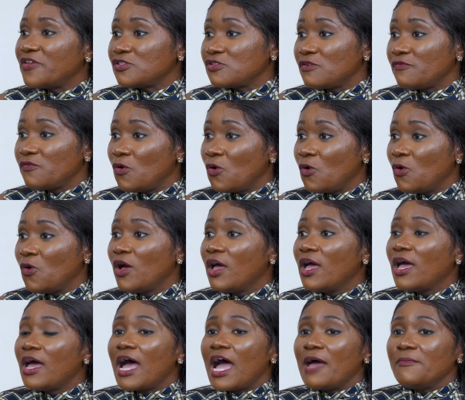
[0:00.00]
first of all,
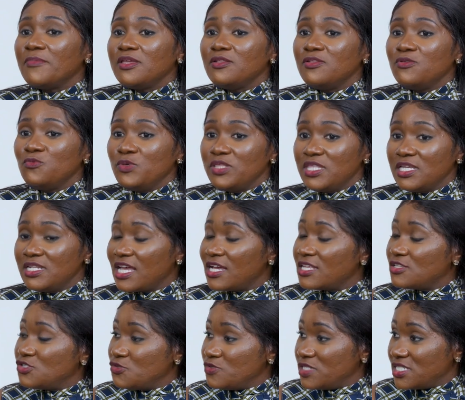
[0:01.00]
I mean, within
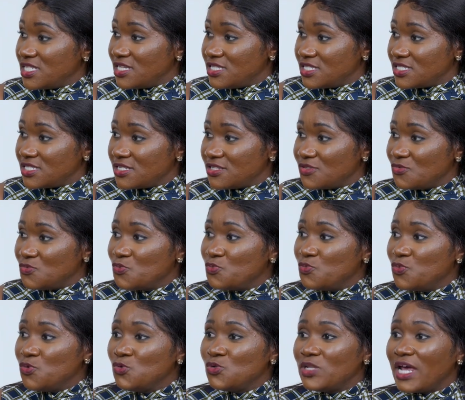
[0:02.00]
our jurisdiction,
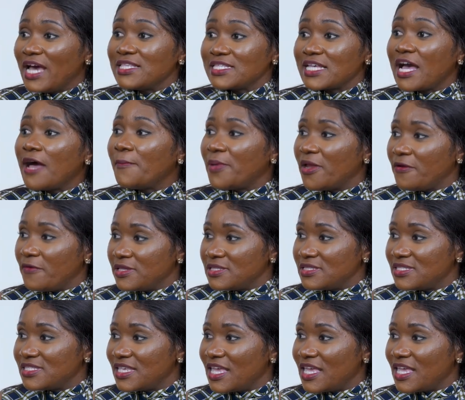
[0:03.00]
we ask our parents.